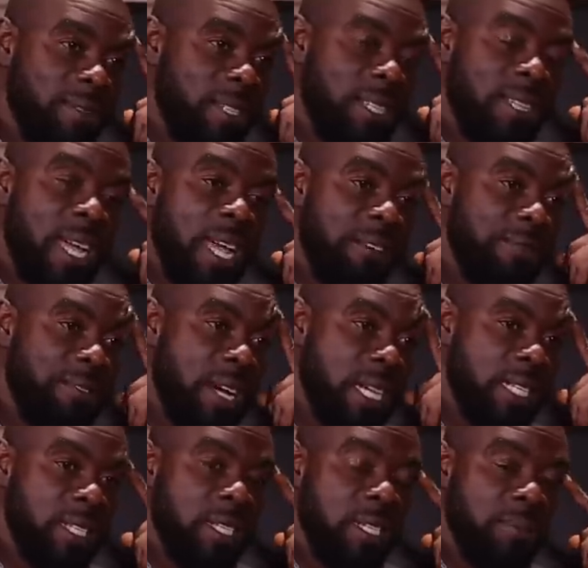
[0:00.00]
it's
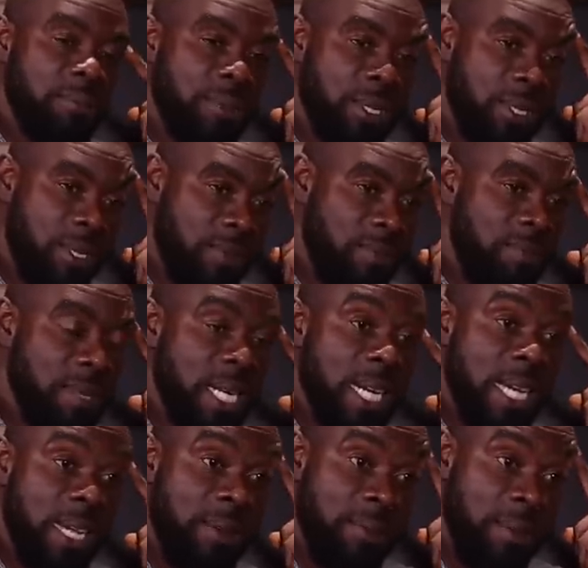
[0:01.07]
unfortunate, but I'm
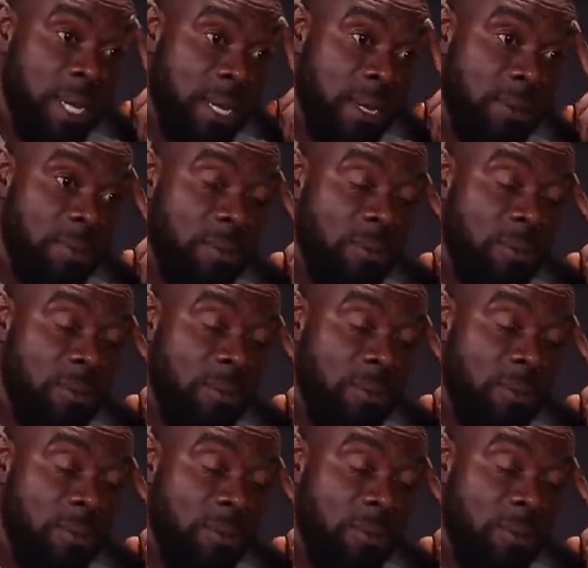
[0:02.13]
glad me